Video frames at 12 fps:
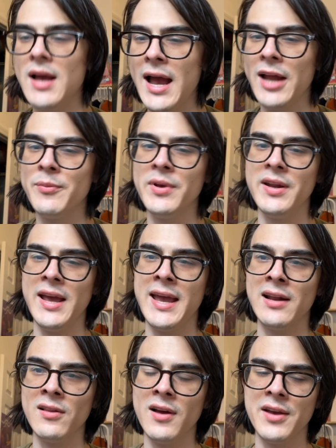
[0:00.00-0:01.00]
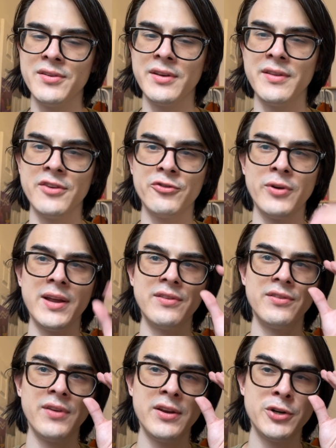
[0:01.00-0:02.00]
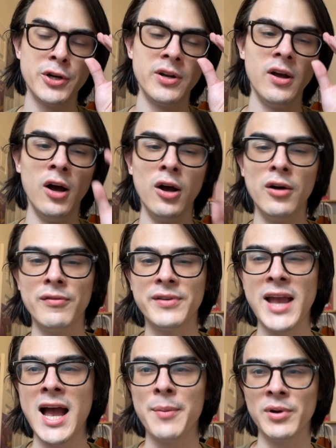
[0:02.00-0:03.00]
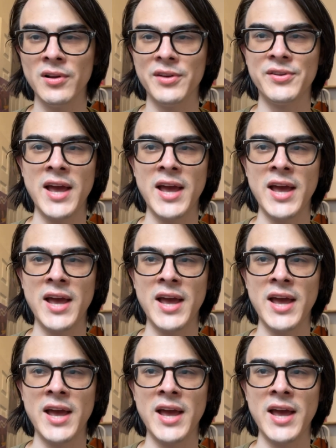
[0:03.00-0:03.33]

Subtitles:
had been analyzing this transition of capitalist